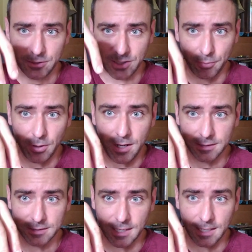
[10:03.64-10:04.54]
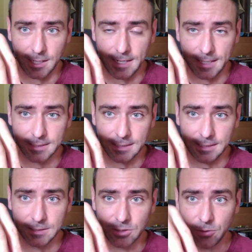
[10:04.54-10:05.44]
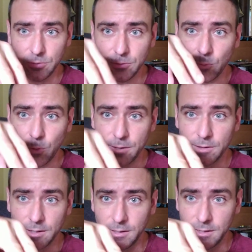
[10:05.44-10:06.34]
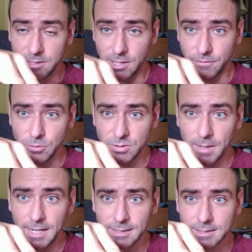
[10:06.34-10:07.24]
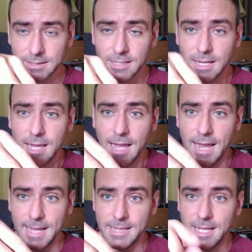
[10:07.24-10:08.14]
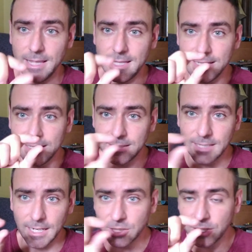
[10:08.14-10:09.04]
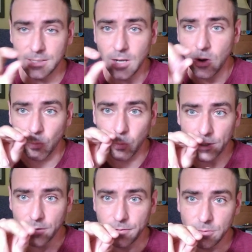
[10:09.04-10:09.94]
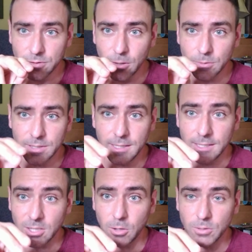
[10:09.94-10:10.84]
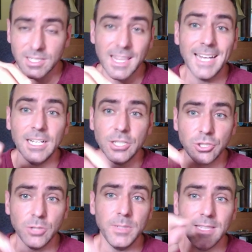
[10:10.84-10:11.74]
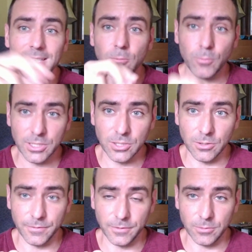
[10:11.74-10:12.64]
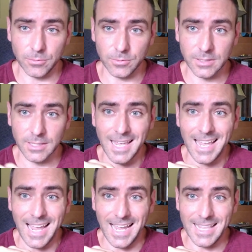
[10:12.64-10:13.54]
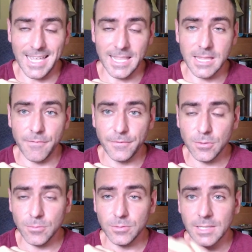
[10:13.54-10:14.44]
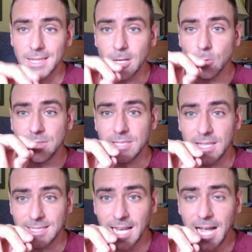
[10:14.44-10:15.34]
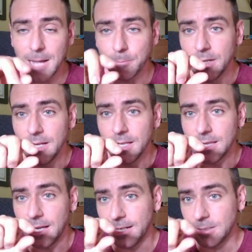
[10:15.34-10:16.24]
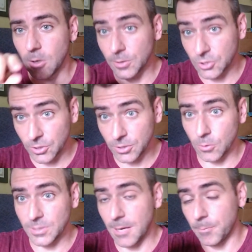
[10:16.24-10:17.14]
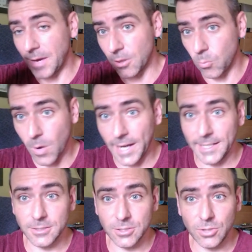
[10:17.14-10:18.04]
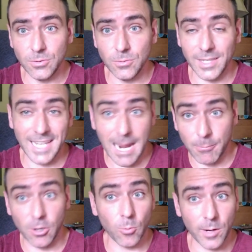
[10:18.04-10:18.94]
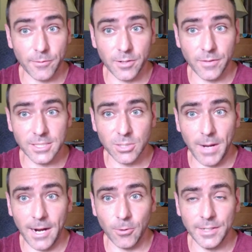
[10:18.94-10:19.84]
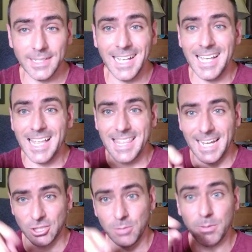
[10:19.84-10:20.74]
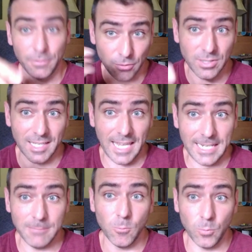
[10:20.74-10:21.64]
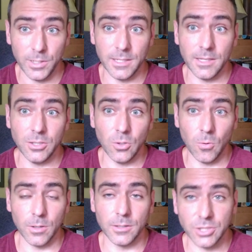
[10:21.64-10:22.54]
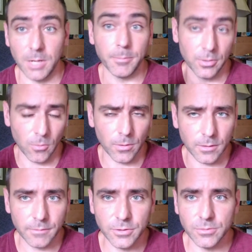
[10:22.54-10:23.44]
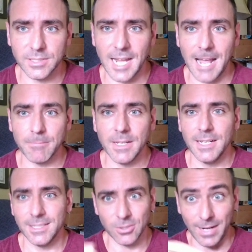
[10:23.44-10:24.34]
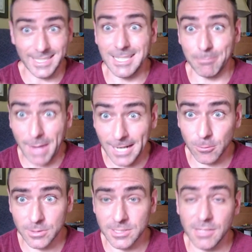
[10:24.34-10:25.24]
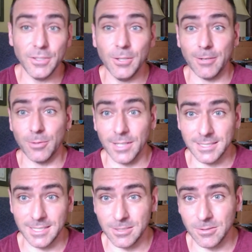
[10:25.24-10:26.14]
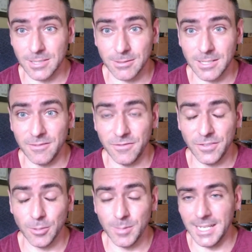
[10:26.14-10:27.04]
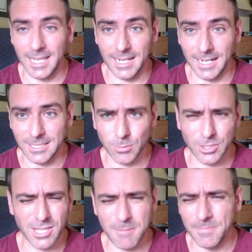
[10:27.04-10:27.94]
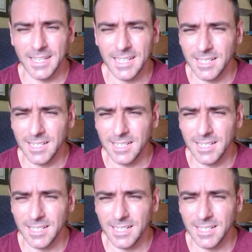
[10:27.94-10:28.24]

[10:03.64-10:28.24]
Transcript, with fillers: there's the prongs that connect into where the into the fuse box, and the section where the fuse goes in that's close to that should be the original fuse, and then the fuse that goes into the top that goes actually goes out by the wire to the camera or whatever device you're powering, that should be the fuse that came with your jumper or fuse tap. So I did the backwards in the video. I realized it as soon as I was done filming and I switched them.